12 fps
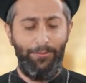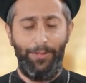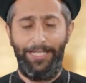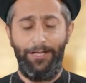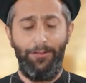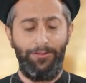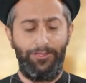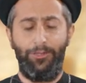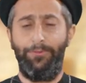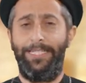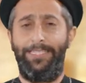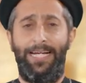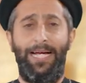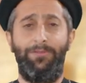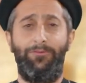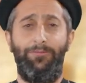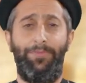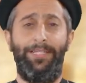We know so many
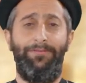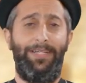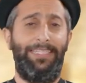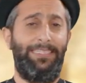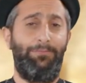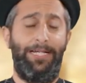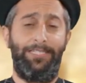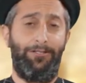times we've been affected by